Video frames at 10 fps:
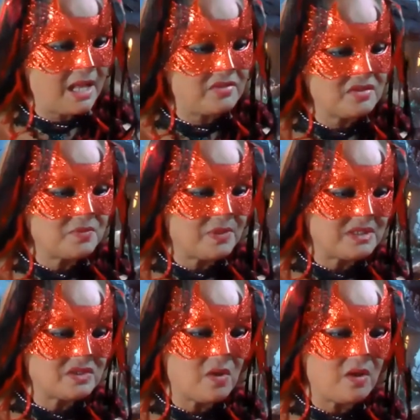This one
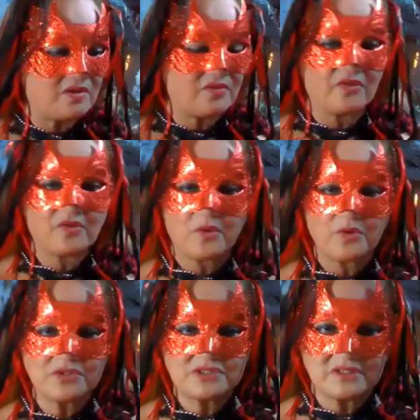is called The
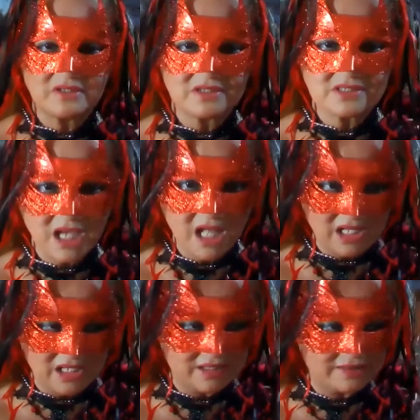Cursed
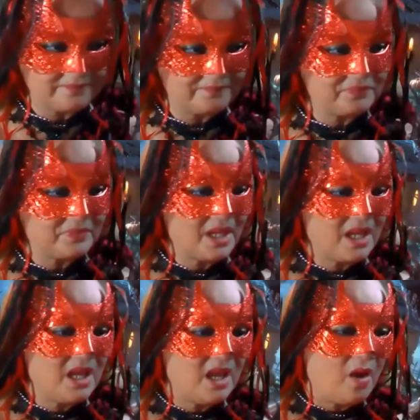Skull.
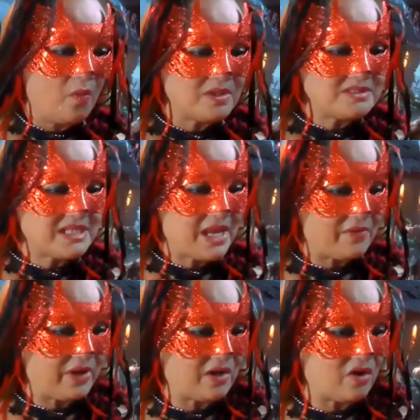One
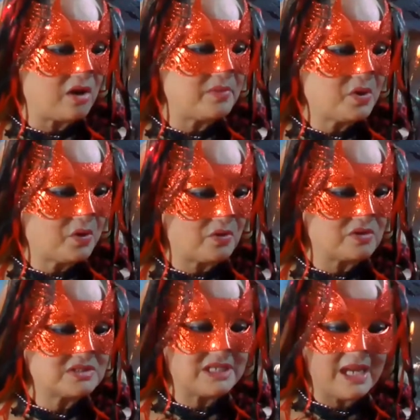Saturday, an Army colonel
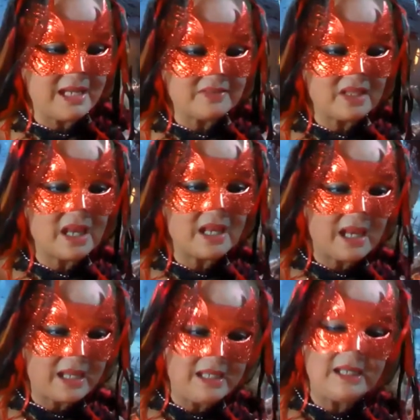staying at the
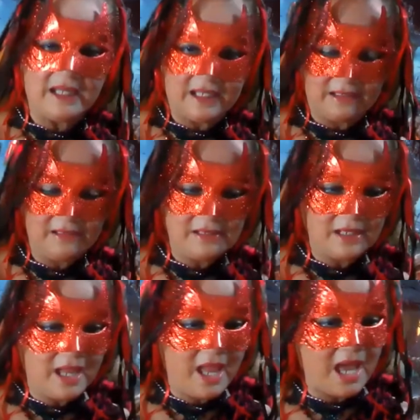Lanai Inn
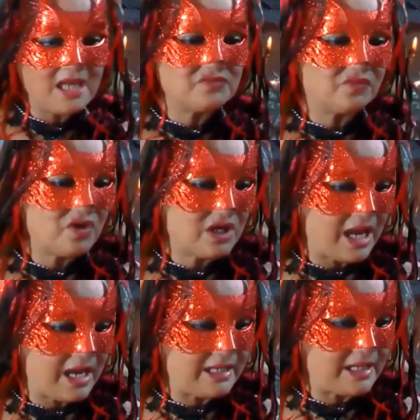asked for a
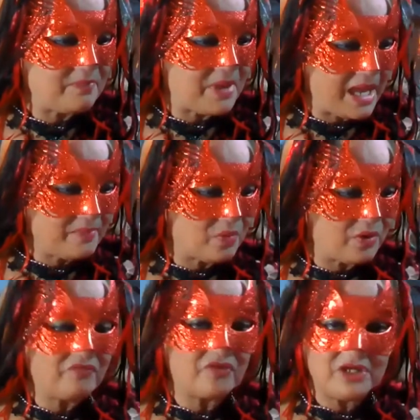guide and bag
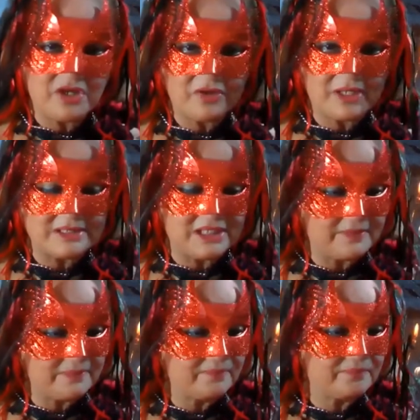boy for deer hunting.
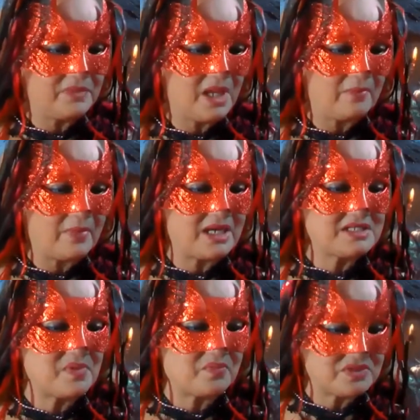My
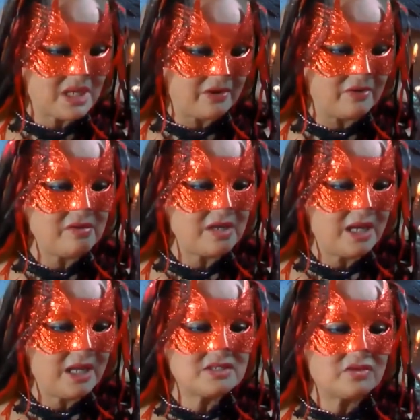husband was hired,
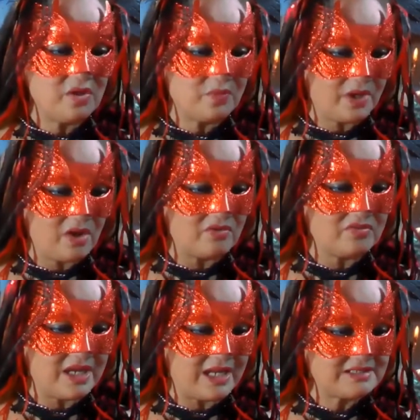and so he went along
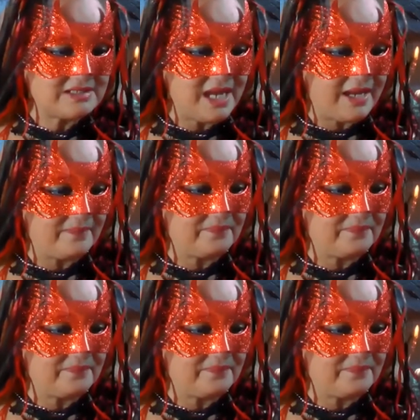the next day.